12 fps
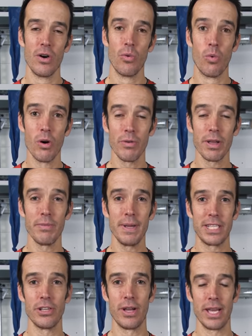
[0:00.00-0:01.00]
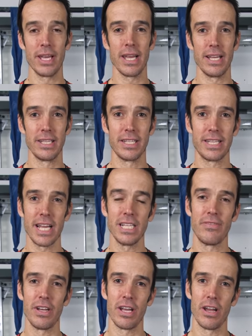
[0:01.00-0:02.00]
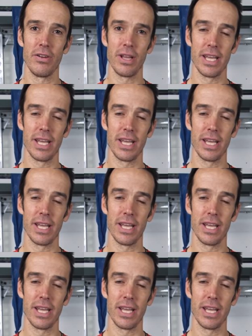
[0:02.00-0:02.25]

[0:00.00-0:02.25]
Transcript: What we're gonna be doing in today's video